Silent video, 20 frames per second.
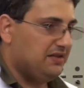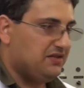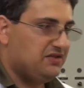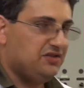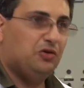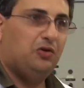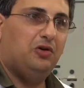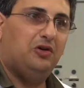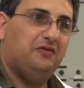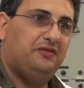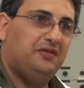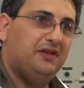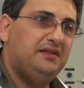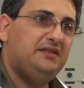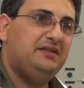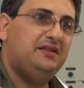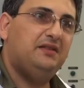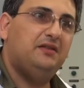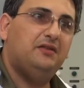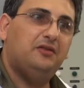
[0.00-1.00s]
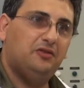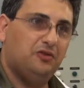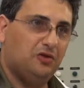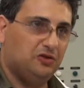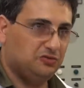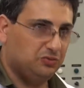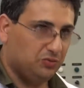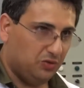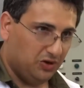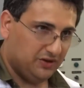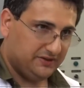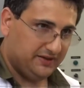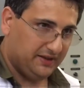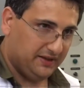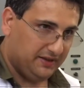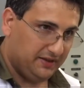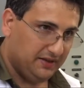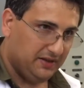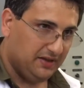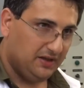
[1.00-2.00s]
solvent, not
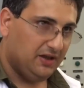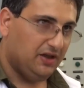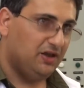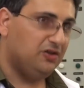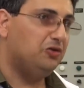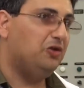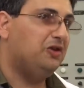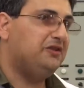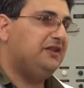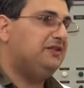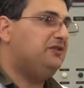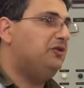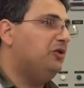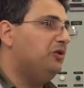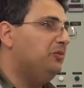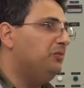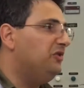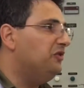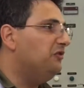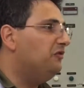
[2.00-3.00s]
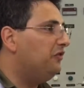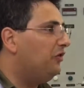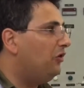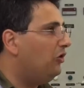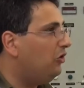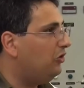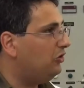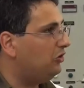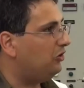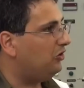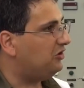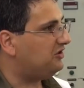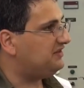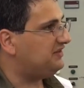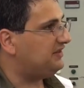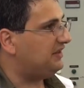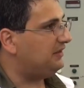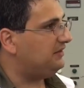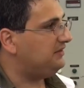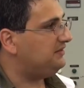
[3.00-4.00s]
water, in order to remove all
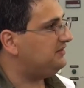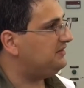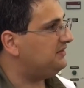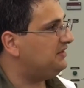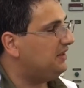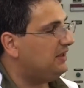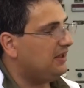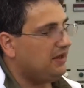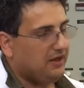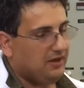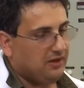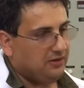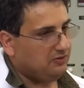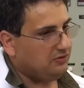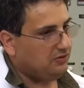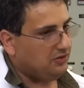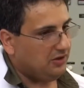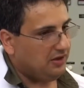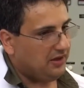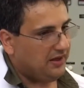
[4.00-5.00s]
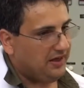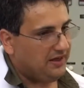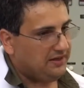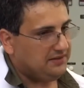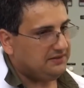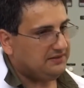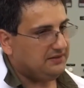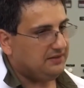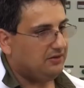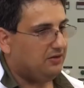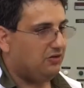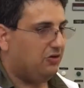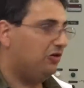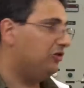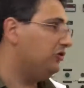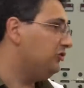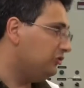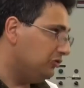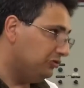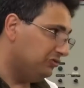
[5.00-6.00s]
oxides and
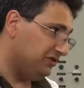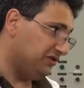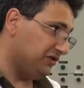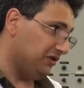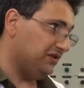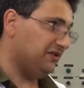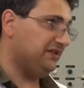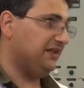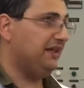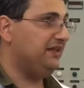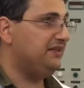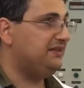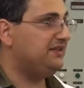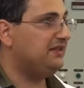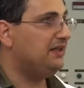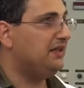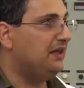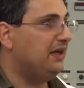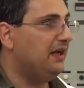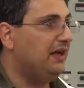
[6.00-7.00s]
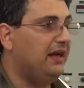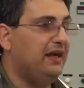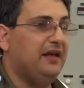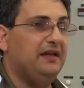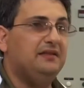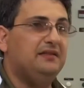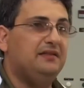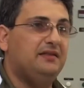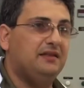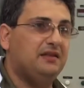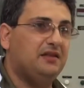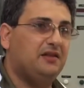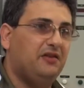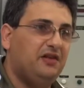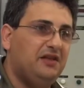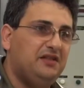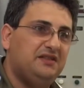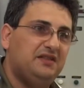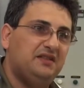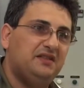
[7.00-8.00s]
or loose oxides and
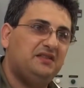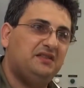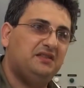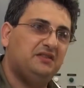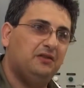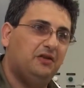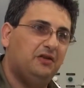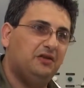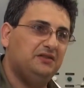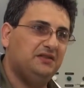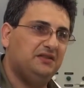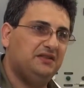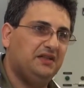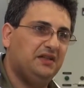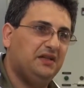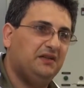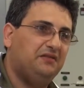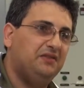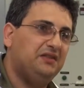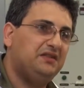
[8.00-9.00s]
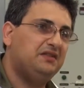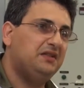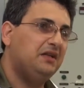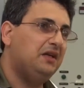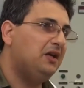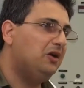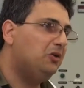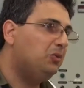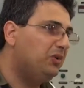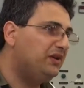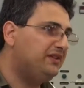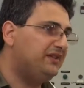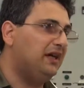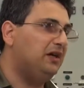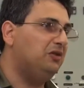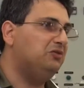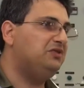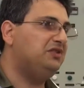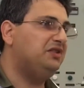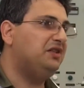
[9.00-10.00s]
greases on the surface
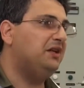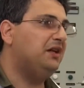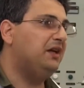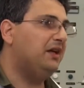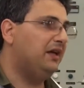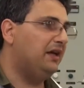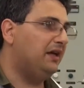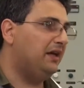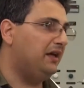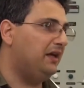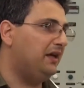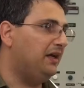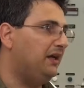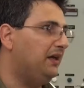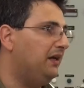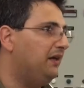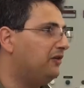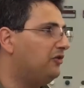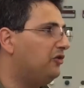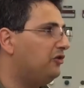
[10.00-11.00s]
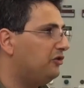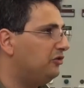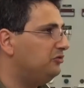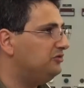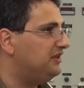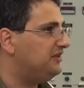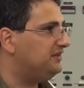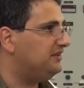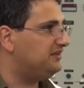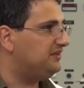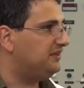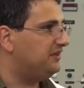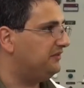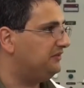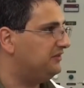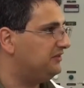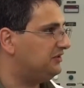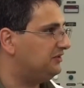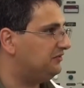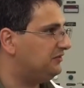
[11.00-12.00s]
without corroding the
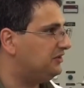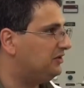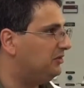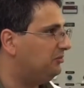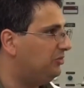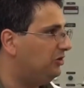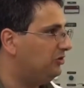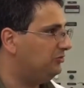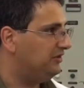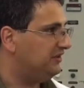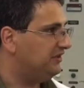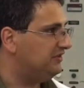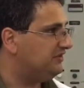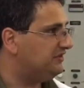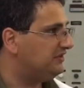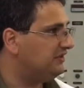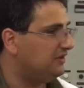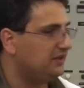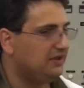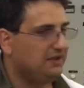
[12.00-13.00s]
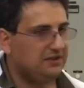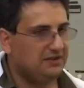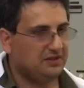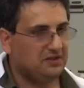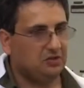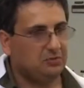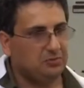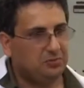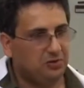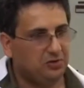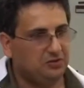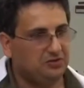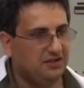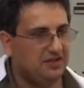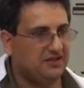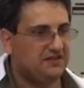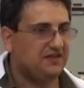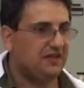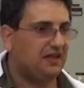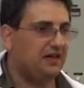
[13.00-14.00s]
surface of the components. The
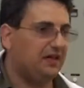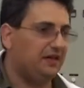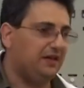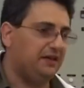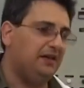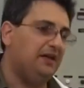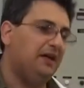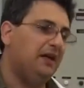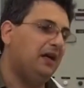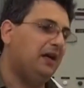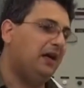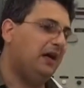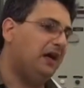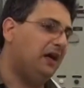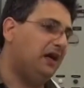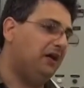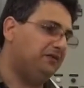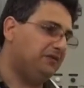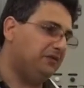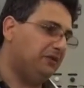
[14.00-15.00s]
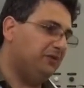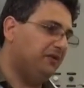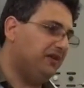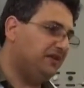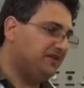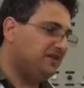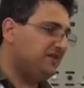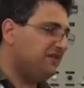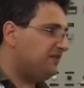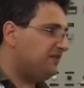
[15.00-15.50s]
components are afterwards